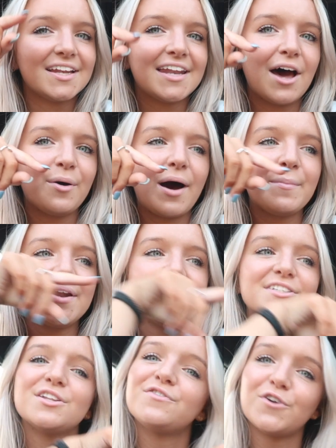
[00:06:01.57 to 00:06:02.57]
Now, I'm gonna
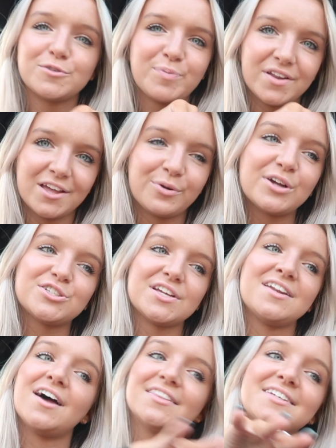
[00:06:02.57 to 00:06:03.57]
answer the first part of that
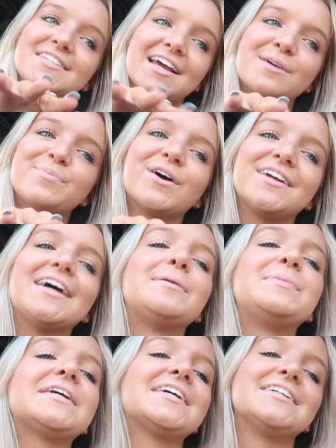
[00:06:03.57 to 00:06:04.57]
question, not the second part
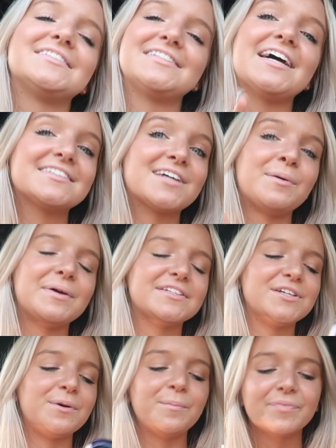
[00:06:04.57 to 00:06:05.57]
yet, because that's coming
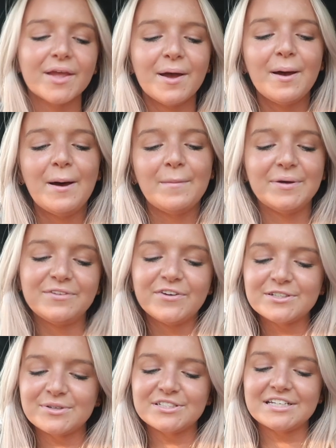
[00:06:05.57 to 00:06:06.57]
too. But the
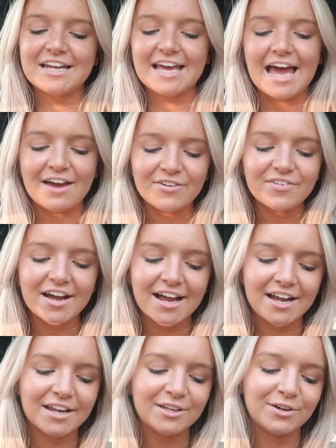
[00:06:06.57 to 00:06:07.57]
first question, have you ever
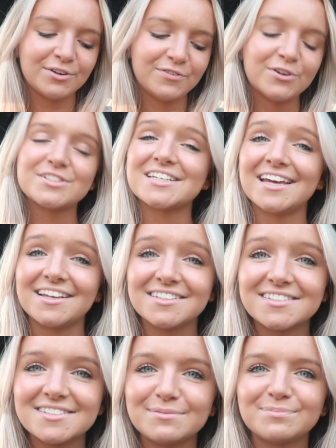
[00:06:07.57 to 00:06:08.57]
had your first
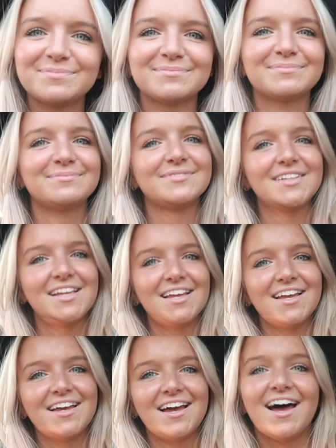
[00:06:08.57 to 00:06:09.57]
kiss?
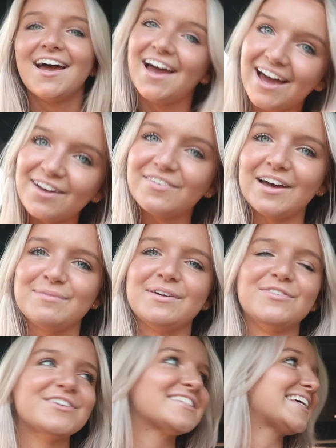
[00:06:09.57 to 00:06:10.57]
I have had
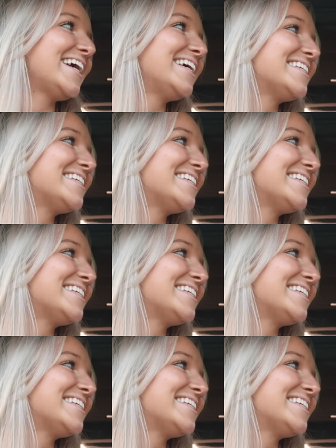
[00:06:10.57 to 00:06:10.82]
my first kiss.